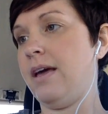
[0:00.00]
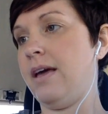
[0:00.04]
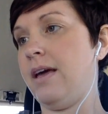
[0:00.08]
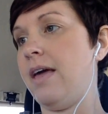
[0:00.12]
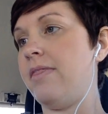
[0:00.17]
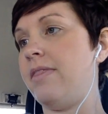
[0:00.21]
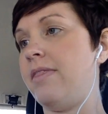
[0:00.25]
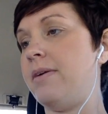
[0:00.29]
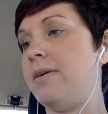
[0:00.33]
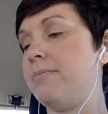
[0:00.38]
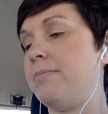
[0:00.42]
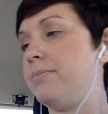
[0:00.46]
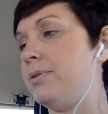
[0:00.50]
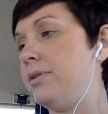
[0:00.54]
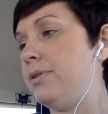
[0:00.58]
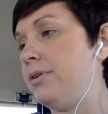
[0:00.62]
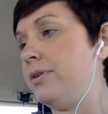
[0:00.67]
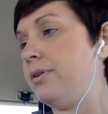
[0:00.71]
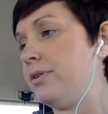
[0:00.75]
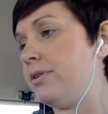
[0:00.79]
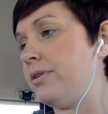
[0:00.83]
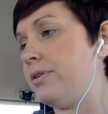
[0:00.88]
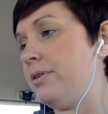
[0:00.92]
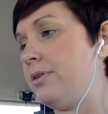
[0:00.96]
And then
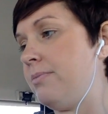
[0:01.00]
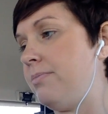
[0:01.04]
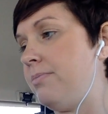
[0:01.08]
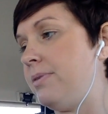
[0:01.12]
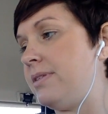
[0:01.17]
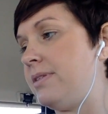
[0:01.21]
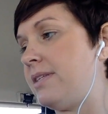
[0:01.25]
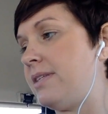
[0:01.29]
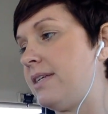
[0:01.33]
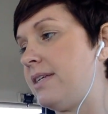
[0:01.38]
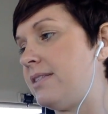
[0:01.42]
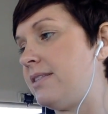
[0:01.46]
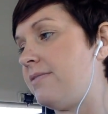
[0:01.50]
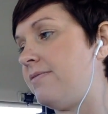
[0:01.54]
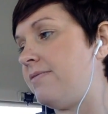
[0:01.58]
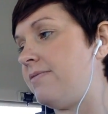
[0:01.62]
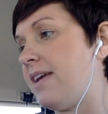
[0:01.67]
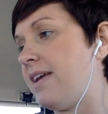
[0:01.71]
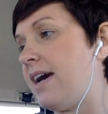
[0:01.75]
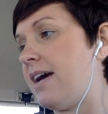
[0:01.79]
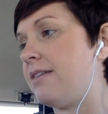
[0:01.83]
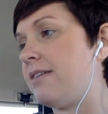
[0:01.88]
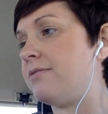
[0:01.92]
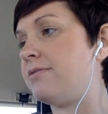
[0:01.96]
plural possessive
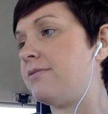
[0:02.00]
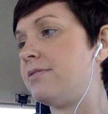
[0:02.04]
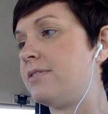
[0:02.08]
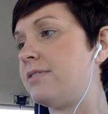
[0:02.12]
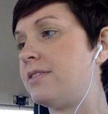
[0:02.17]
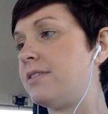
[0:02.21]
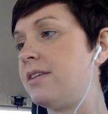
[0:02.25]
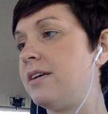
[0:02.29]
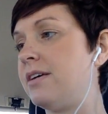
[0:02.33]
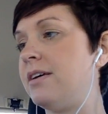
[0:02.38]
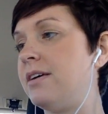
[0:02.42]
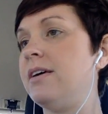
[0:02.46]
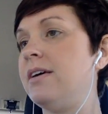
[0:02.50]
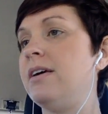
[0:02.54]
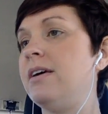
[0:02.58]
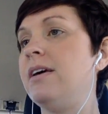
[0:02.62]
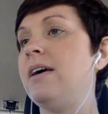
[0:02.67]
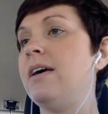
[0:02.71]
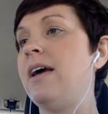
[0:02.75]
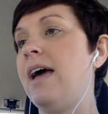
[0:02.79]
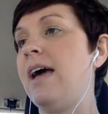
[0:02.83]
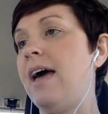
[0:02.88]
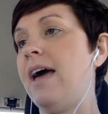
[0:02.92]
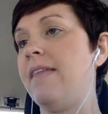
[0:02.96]
nouns.
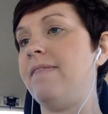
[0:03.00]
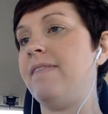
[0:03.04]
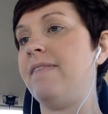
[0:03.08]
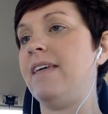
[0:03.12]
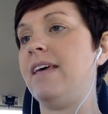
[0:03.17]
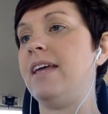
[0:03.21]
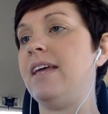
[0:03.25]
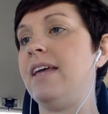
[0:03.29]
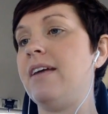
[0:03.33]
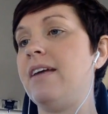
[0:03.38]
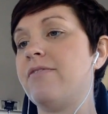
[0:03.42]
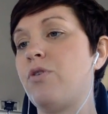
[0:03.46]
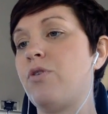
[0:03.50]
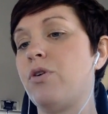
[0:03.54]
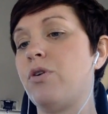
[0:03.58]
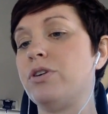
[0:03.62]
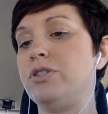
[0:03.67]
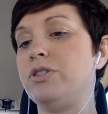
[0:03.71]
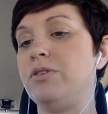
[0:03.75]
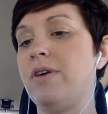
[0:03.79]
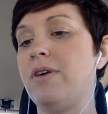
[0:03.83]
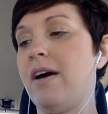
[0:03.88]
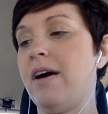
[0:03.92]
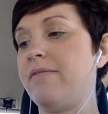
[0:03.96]
And then, of
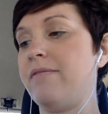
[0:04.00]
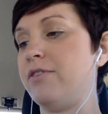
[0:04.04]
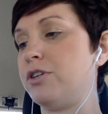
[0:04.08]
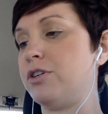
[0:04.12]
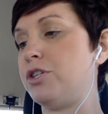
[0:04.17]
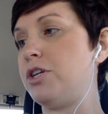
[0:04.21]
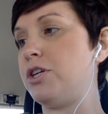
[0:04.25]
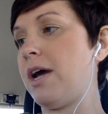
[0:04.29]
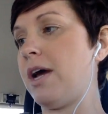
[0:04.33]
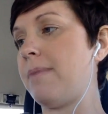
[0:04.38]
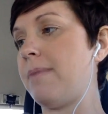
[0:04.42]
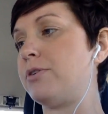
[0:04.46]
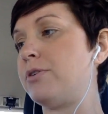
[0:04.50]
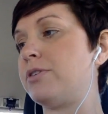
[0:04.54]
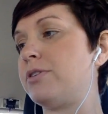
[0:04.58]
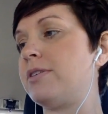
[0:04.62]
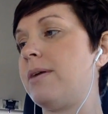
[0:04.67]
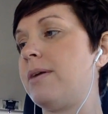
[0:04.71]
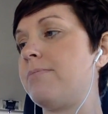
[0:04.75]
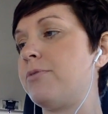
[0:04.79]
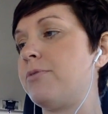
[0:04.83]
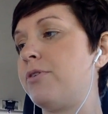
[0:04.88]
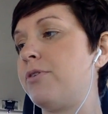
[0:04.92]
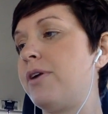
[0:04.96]
course, you have your chapter
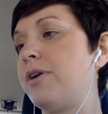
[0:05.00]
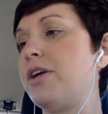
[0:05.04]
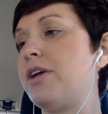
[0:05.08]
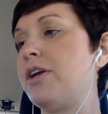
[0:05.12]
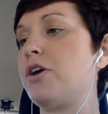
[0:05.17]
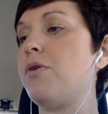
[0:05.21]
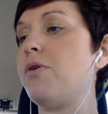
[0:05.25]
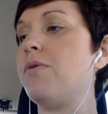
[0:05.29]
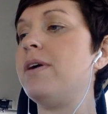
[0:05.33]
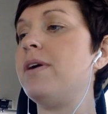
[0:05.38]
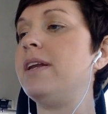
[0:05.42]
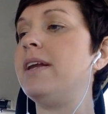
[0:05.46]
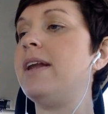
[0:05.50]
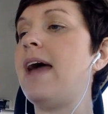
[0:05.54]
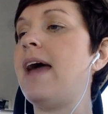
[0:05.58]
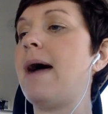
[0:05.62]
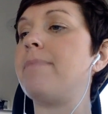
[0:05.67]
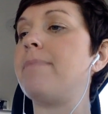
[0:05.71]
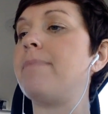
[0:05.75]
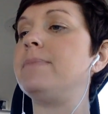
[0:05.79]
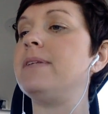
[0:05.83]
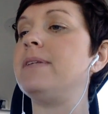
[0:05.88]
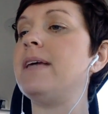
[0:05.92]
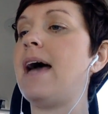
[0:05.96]
summary going in
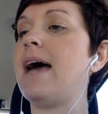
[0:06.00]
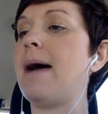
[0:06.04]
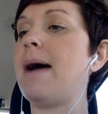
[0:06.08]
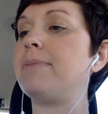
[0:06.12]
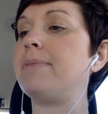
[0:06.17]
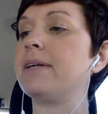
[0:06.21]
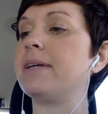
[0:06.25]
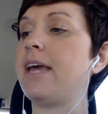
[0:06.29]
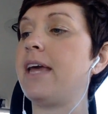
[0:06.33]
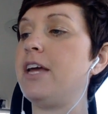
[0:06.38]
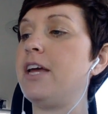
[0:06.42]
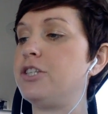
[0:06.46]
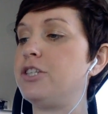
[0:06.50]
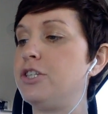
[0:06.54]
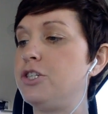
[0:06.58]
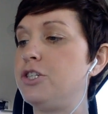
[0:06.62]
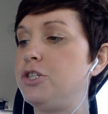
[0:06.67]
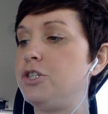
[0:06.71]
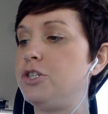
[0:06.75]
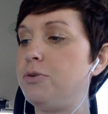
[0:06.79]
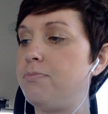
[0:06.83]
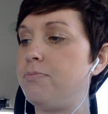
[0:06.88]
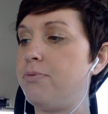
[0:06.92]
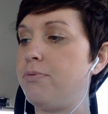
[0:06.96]
application
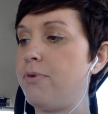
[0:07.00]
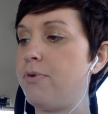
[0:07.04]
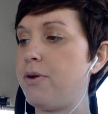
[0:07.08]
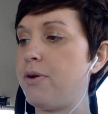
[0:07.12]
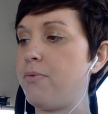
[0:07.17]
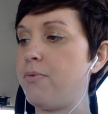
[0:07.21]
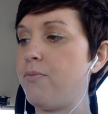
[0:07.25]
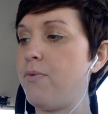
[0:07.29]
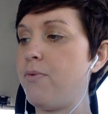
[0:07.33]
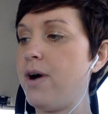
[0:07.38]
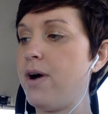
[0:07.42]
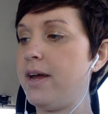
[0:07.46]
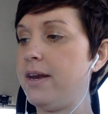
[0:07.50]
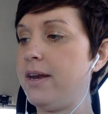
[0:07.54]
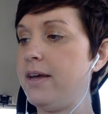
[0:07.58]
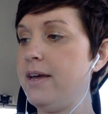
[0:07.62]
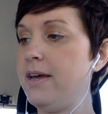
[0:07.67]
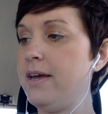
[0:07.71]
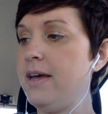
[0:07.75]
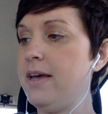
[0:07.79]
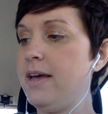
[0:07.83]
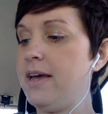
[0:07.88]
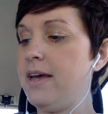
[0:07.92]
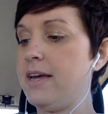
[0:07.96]
2.1.
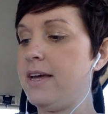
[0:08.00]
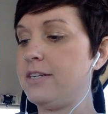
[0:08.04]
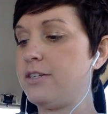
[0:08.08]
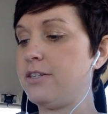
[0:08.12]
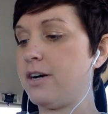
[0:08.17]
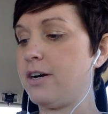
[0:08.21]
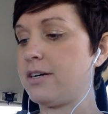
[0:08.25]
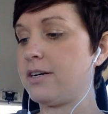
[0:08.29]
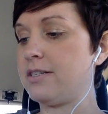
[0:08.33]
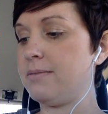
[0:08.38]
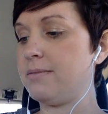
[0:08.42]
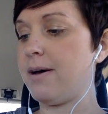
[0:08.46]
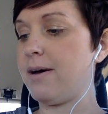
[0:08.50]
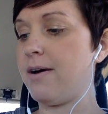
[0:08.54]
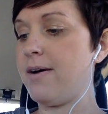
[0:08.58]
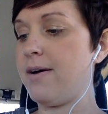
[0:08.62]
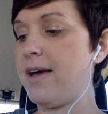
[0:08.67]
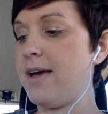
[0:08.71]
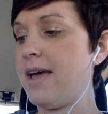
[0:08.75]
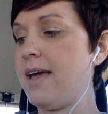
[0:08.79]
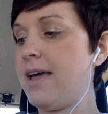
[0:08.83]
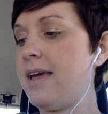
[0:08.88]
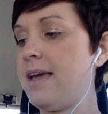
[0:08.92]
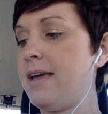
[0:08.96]
It talks about
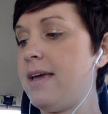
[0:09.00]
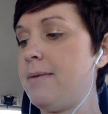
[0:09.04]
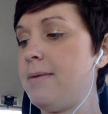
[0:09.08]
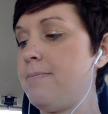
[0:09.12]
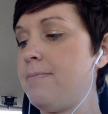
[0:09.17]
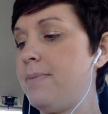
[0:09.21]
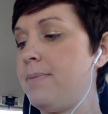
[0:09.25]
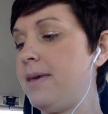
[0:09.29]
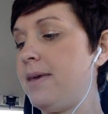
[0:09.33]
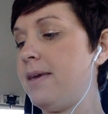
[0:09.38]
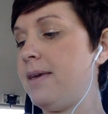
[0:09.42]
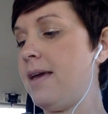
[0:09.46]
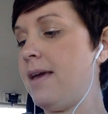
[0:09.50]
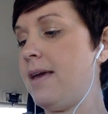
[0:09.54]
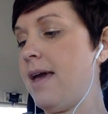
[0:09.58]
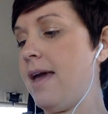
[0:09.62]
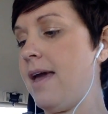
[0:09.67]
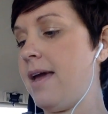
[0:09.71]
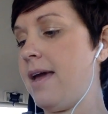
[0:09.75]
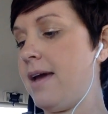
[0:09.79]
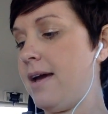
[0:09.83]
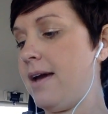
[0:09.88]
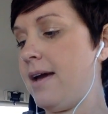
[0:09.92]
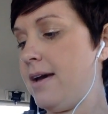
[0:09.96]
A, B,
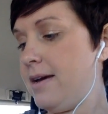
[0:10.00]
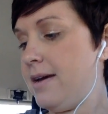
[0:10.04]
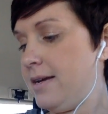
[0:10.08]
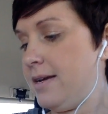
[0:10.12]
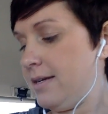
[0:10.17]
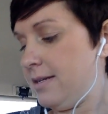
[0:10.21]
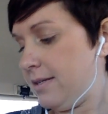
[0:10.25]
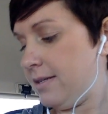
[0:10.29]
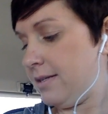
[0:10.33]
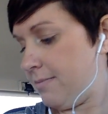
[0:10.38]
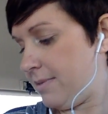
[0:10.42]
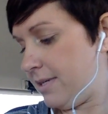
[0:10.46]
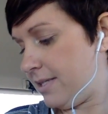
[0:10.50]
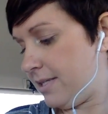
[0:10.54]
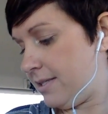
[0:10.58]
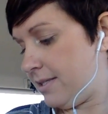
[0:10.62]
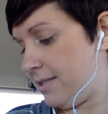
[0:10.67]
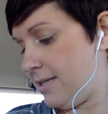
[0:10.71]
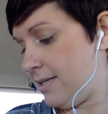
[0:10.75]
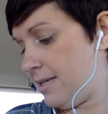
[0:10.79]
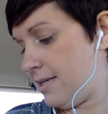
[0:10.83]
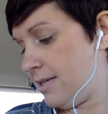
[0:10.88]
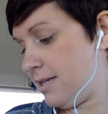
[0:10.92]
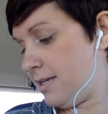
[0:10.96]
and let me
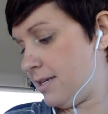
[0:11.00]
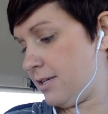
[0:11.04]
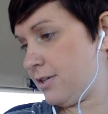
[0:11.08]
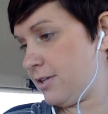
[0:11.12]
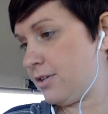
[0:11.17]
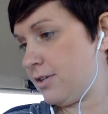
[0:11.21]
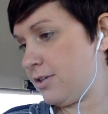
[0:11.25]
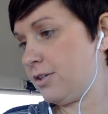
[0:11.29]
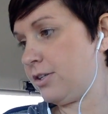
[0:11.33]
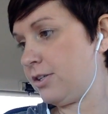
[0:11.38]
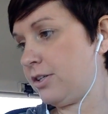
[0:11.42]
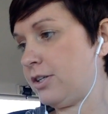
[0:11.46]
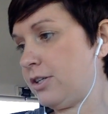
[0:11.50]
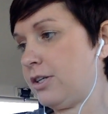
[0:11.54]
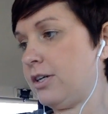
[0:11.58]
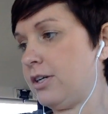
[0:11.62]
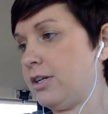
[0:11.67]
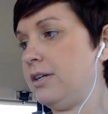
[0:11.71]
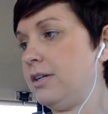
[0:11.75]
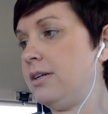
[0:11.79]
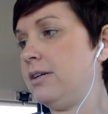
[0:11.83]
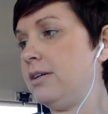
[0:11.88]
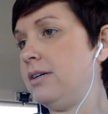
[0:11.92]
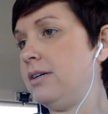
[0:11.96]
see here.